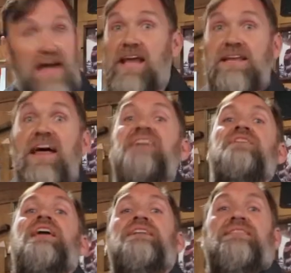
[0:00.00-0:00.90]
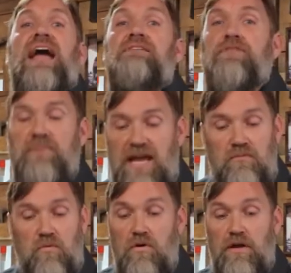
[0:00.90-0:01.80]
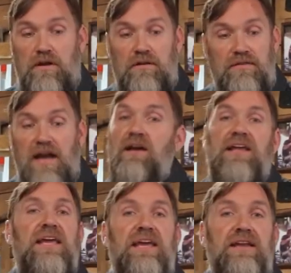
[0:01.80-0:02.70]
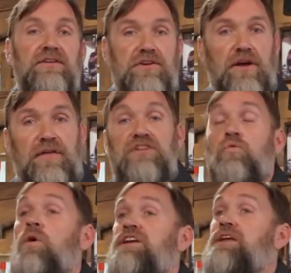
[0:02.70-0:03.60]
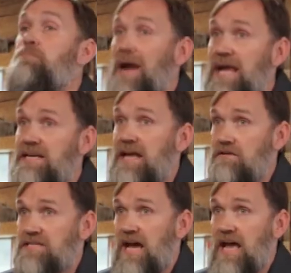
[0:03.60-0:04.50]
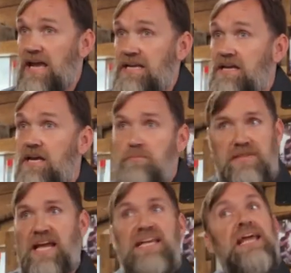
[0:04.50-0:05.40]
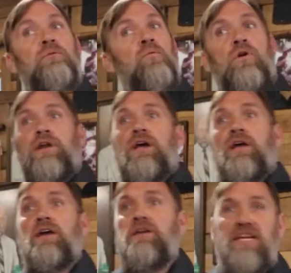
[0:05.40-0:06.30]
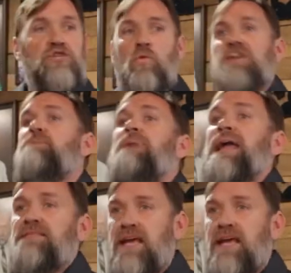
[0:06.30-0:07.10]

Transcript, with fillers: They, they needed that from day one. There again, you know, they wanted to ban Delta 8, but they didn't want to, they just wanted to ban.